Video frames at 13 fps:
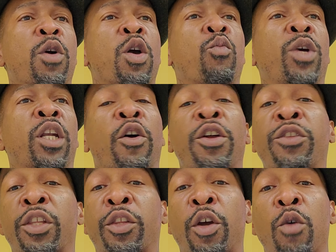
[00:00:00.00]
We learned
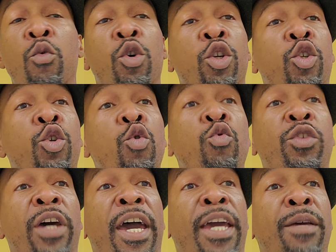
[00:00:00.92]
that there were two
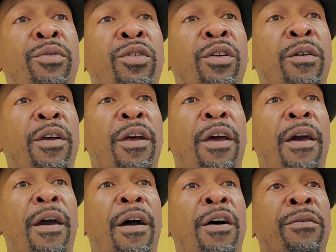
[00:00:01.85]
types
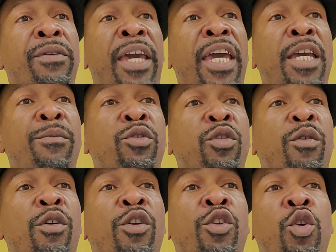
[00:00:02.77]
of capes
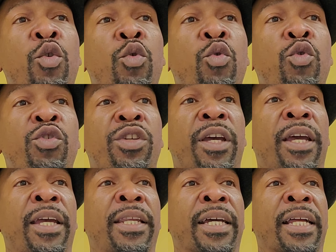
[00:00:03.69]
used
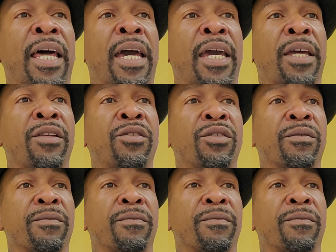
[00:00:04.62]
in the clients.